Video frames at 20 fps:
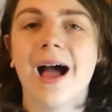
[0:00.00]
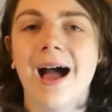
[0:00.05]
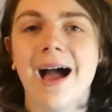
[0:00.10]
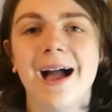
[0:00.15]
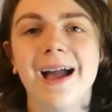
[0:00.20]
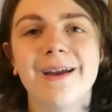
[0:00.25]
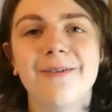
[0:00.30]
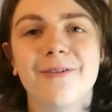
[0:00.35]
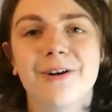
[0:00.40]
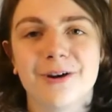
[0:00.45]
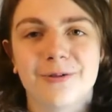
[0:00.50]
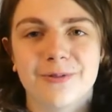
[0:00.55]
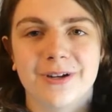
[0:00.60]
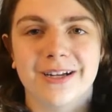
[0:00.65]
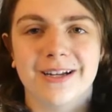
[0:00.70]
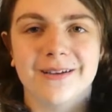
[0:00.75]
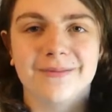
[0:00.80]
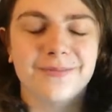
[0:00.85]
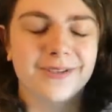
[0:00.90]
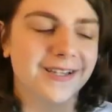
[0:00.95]
I want to
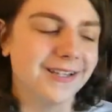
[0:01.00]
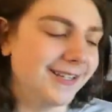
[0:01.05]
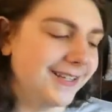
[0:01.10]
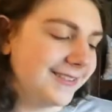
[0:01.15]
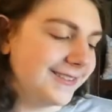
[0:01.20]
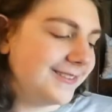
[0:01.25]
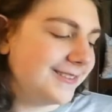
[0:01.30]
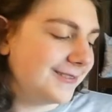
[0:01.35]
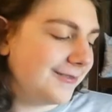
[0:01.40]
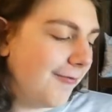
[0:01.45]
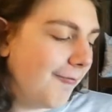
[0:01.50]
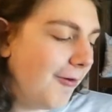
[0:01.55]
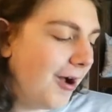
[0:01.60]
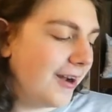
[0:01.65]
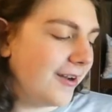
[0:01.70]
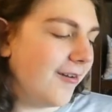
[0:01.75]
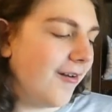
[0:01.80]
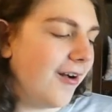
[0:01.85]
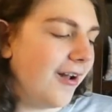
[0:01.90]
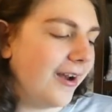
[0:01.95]
read it because
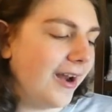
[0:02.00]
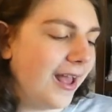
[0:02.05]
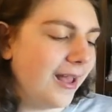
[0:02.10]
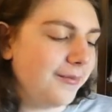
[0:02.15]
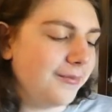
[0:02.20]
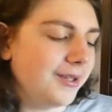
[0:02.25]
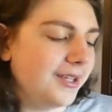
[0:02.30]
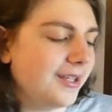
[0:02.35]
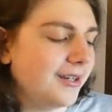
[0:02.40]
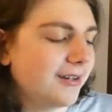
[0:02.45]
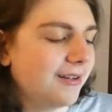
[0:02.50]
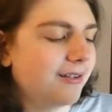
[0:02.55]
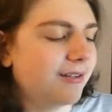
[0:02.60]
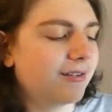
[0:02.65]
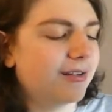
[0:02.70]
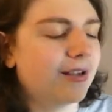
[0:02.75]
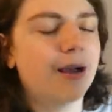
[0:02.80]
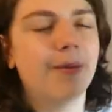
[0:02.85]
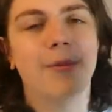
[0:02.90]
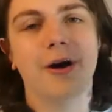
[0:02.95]
why not? I mean,
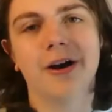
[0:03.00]
come